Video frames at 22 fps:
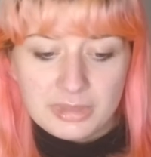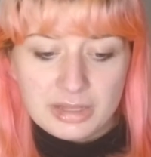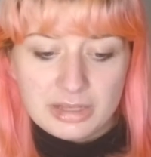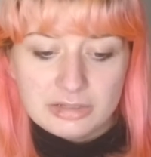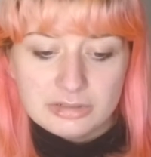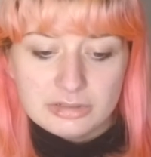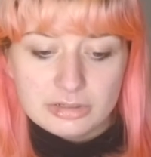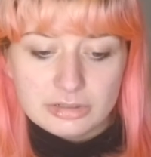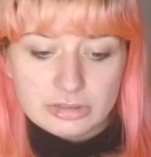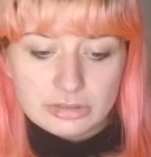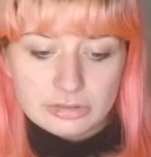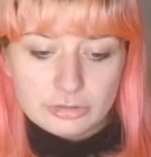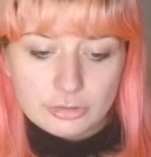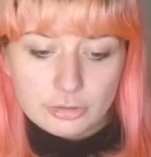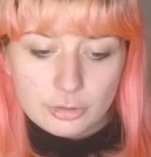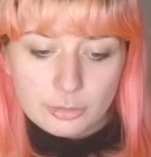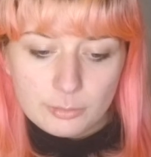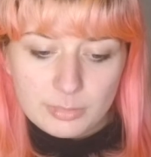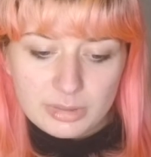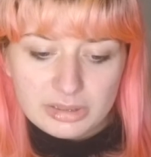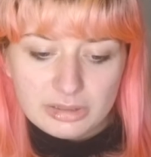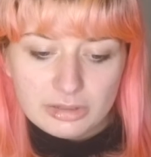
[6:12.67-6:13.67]
to
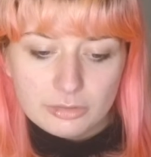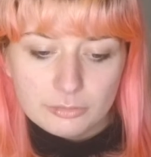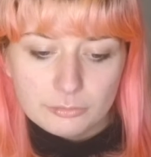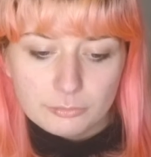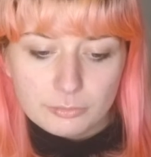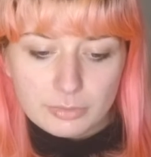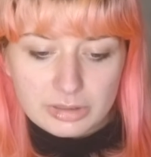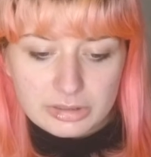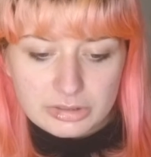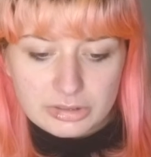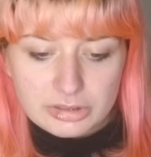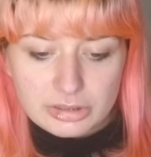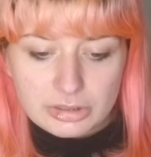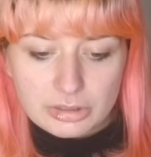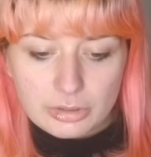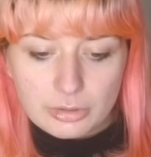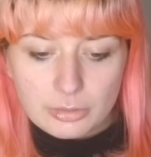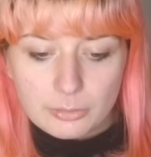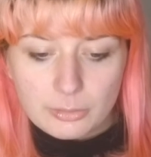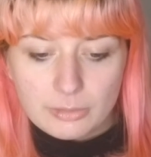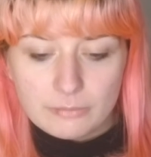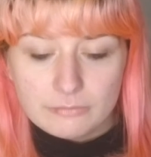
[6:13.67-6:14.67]
determine the
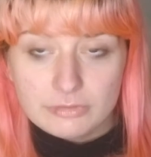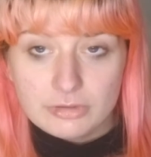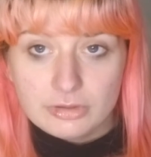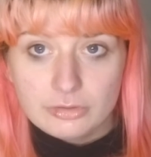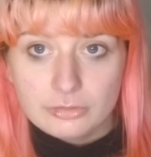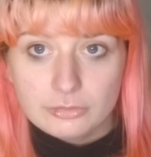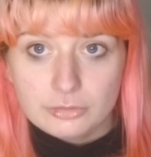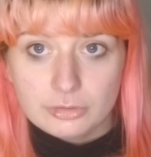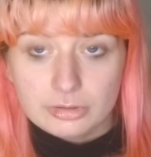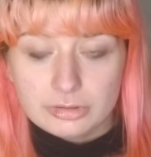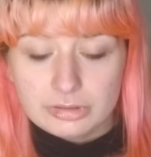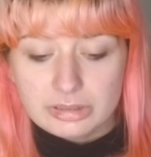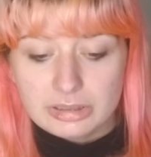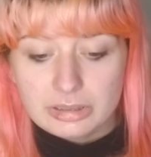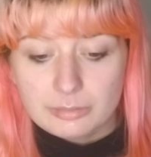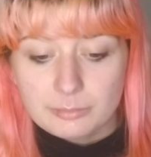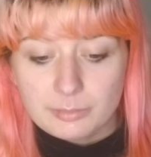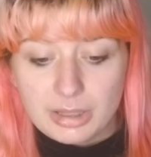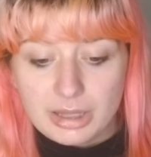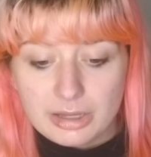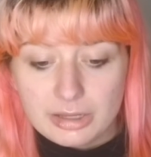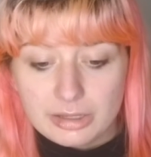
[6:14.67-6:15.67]
ratio of the strontium
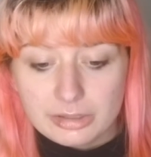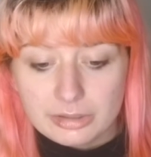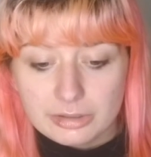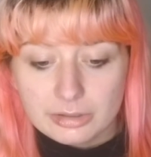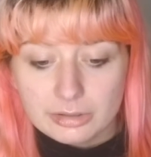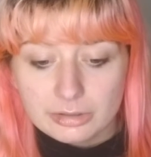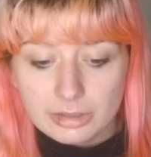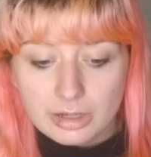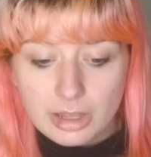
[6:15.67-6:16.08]
ion.